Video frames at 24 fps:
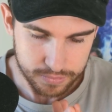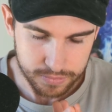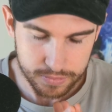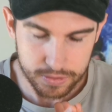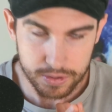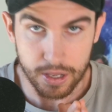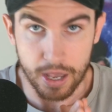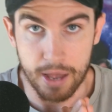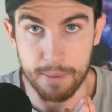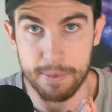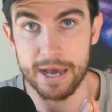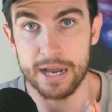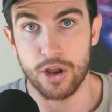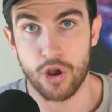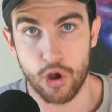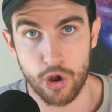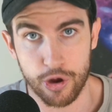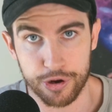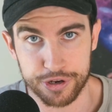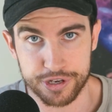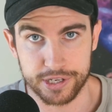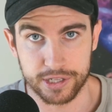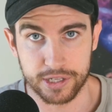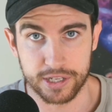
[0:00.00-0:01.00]
about
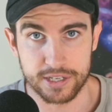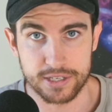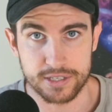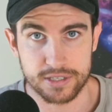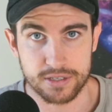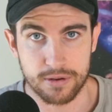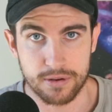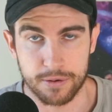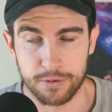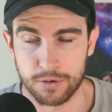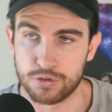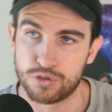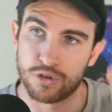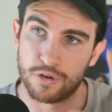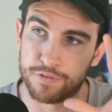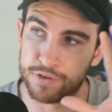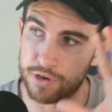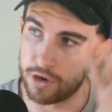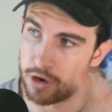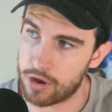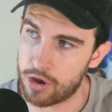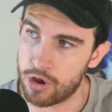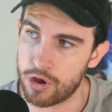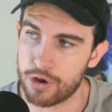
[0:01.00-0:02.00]
Hercules. I'm not sure if you
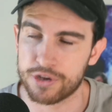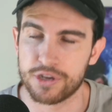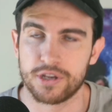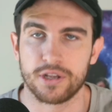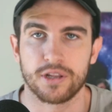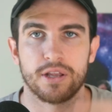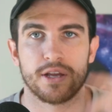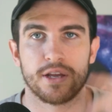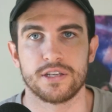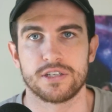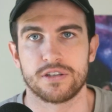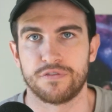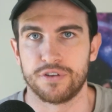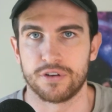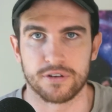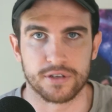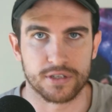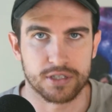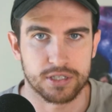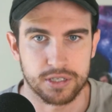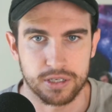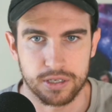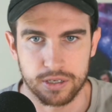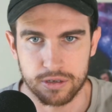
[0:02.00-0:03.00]
know Hercules, if you're
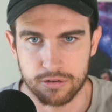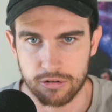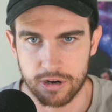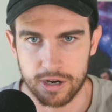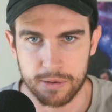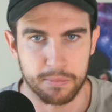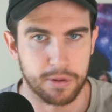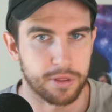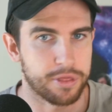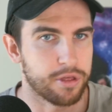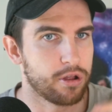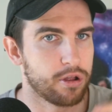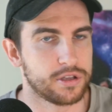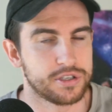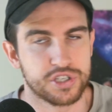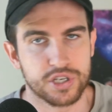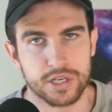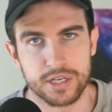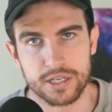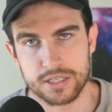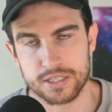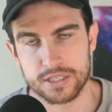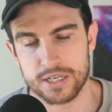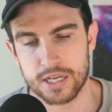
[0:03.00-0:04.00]
into Greek mythology,
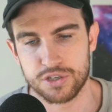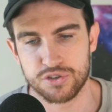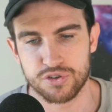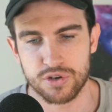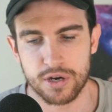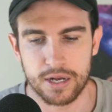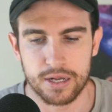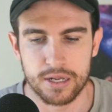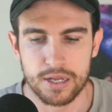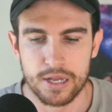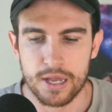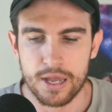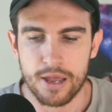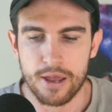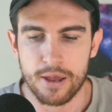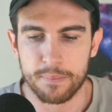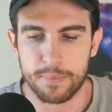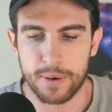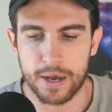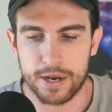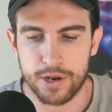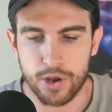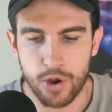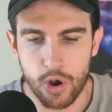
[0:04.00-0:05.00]
etc.
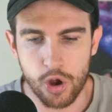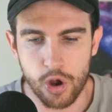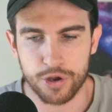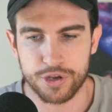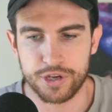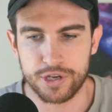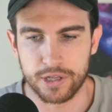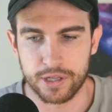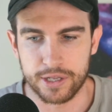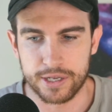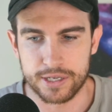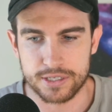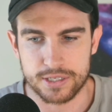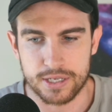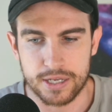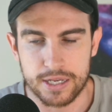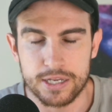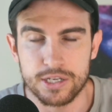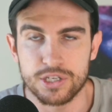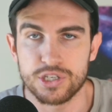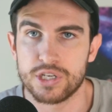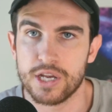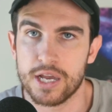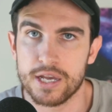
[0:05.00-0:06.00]
But Hercules, he
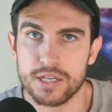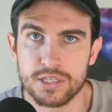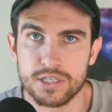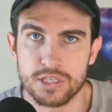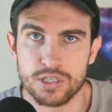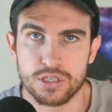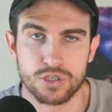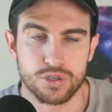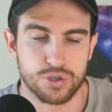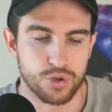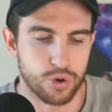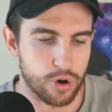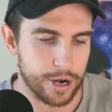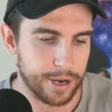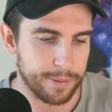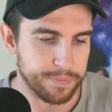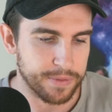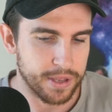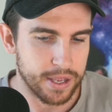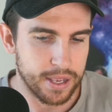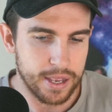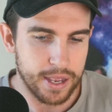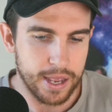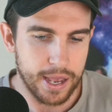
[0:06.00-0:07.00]
shares his story.
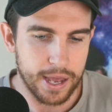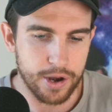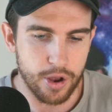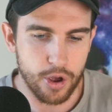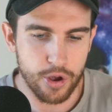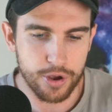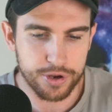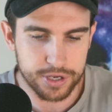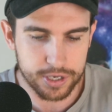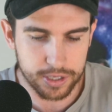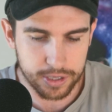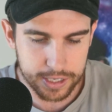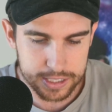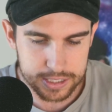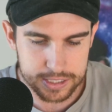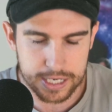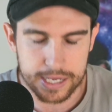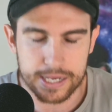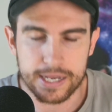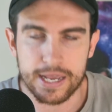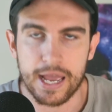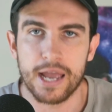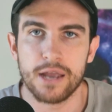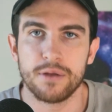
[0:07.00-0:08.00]
And Hercules, he
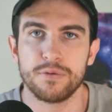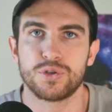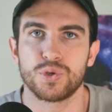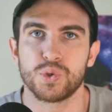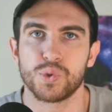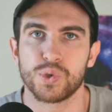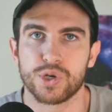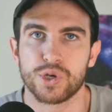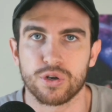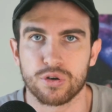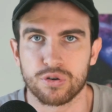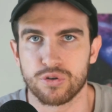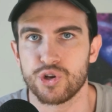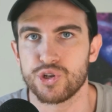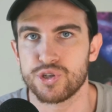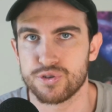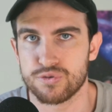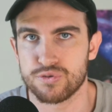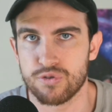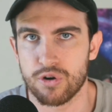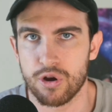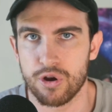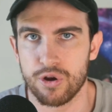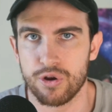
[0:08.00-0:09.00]
came to a
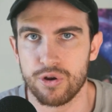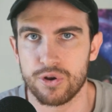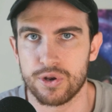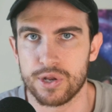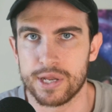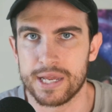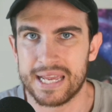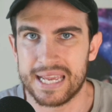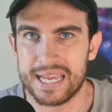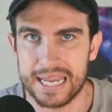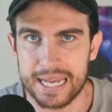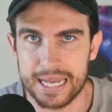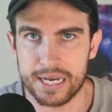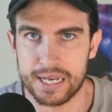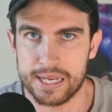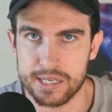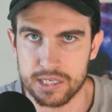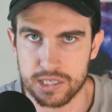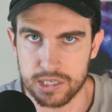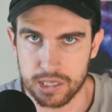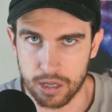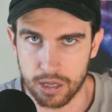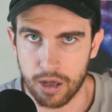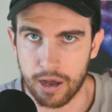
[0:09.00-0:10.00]
crossroad in
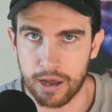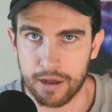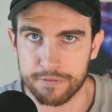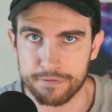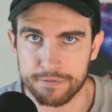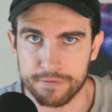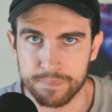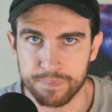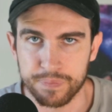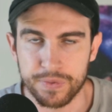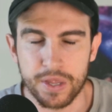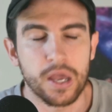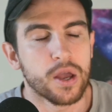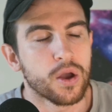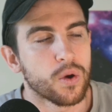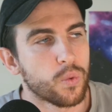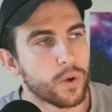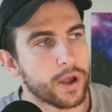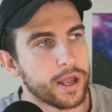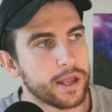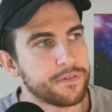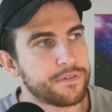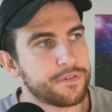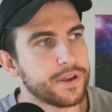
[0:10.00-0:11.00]
his life where
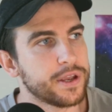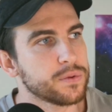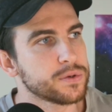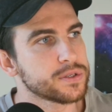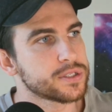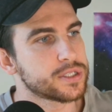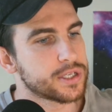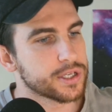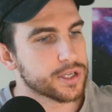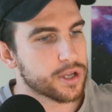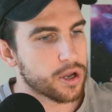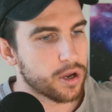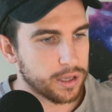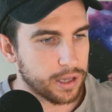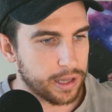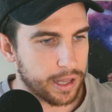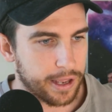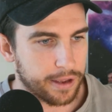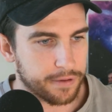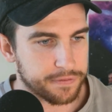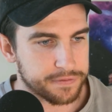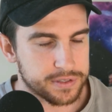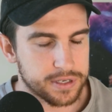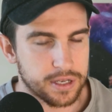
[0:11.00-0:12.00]
if he was to go
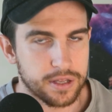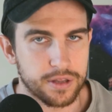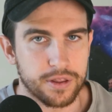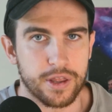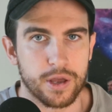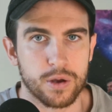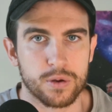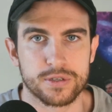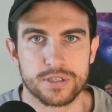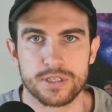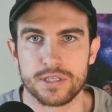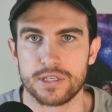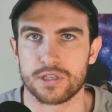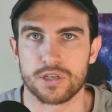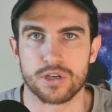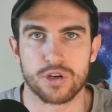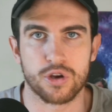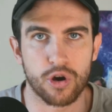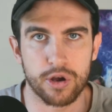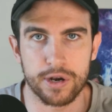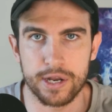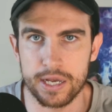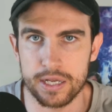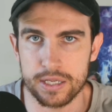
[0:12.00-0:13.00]
left, there was this
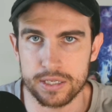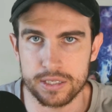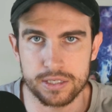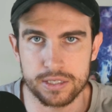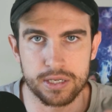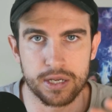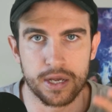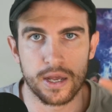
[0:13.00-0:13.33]
goddess,